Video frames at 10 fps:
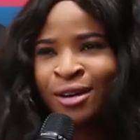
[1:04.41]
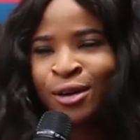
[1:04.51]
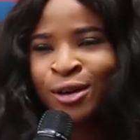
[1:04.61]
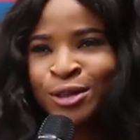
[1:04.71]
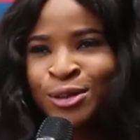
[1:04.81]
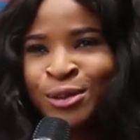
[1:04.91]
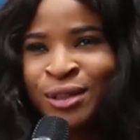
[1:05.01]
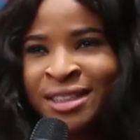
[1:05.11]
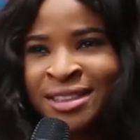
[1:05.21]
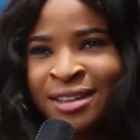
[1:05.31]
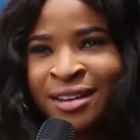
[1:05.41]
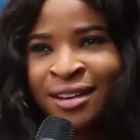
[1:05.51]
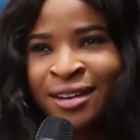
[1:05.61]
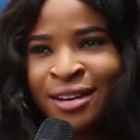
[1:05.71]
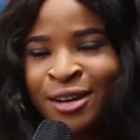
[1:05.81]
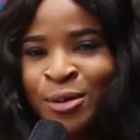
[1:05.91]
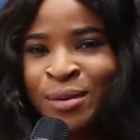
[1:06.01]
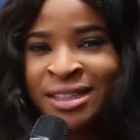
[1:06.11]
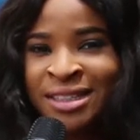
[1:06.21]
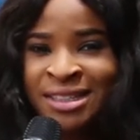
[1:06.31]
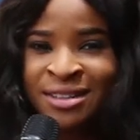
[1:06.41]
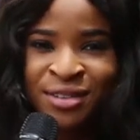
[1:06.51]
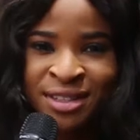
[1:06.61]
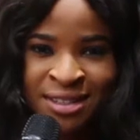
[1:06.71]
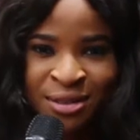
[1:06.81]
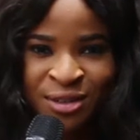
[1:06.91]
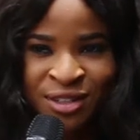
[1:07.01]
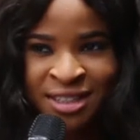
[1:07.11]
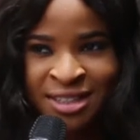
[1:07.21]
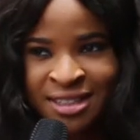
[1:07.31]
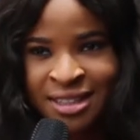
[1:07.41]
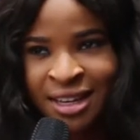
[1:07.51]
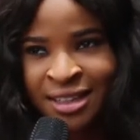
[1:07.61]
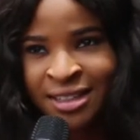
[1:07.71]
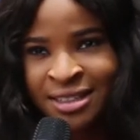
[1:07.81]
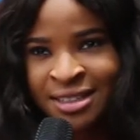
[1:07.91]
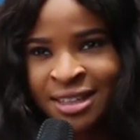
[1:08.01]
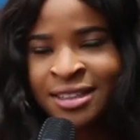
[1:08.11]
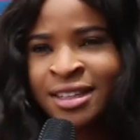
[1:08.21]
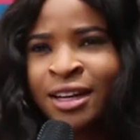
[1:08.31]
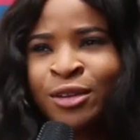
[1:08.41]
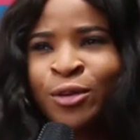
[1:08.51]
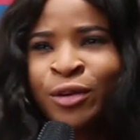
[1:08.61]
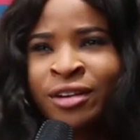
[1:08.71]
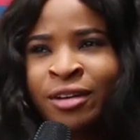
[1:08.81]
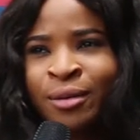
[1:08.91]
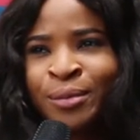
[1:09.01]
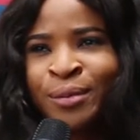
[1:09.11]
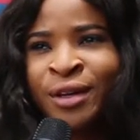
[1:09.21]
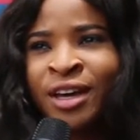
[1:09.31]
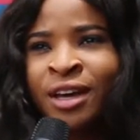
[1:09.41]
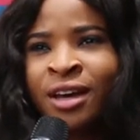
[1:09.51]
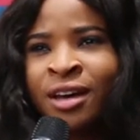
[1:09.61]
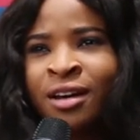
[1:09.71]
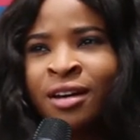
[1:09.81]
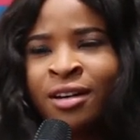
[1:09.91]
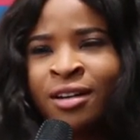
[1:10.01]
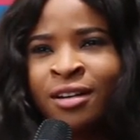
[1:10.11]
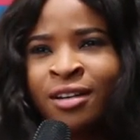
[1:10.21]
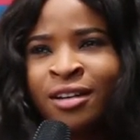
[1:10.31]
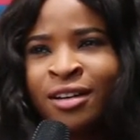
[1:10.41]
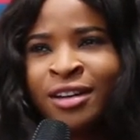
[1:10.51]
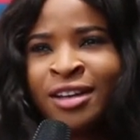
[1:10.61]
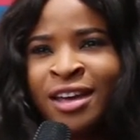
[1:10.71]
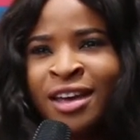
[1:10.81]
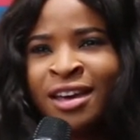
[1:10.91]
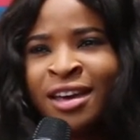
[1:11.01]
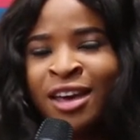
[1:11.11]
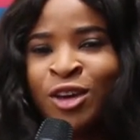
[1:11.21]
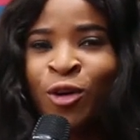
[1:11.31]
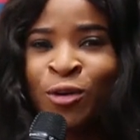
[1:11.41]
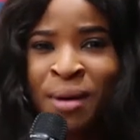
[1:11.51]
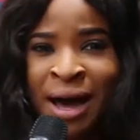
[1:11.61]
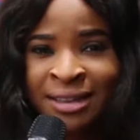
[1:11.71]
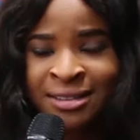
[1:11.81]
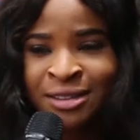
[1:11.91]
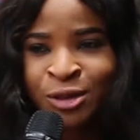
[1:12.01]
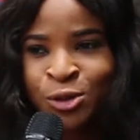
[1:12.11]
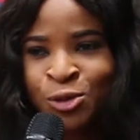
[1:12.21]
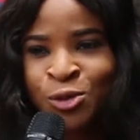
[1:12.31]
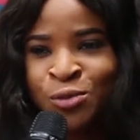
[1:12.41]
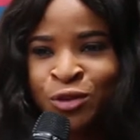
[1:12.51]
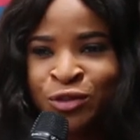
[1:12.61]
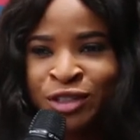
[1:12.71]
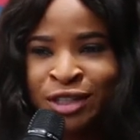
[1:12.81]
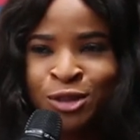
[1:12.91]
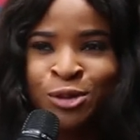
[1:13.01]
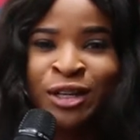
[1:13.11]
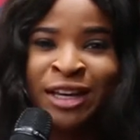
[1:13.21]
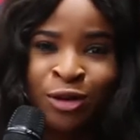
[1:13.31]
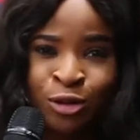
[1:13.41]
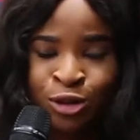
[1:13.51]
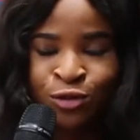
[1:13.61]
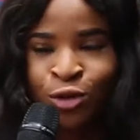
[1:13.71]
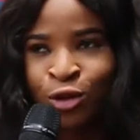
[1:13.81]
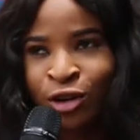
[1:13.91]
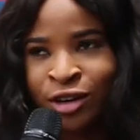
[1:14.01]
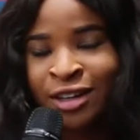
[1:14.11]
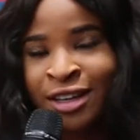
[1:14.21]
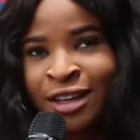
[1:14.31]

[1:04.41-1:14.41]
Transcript: Hustle is a comedy TV series that is centered on a young man who moved into Lagos for